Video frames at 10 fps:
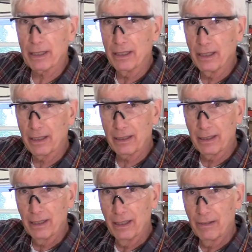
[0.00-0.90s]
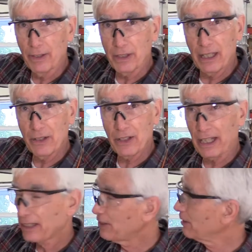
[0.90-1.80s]
button in for 10
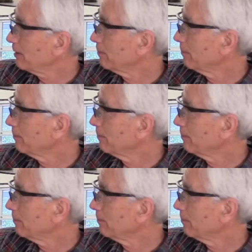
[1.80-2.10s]
seconds